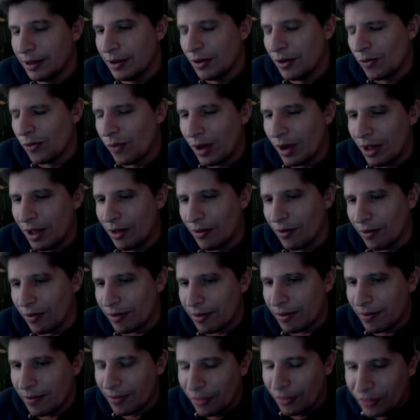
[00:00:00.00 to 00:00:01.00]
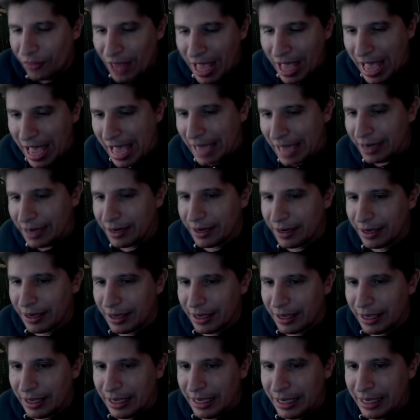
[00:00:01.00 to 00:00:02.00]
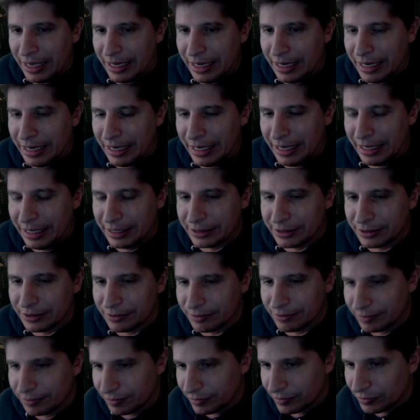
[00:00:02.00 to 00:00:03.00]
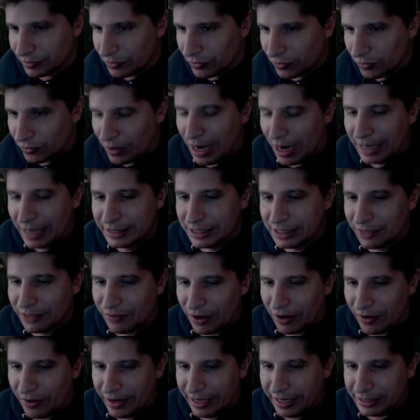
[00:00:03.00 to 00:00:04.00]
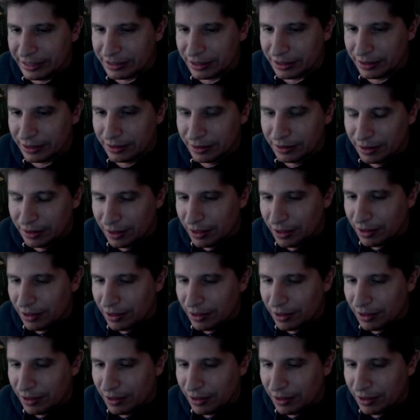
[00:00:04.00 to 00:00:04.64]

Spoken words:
Well, that in his Raiden variation,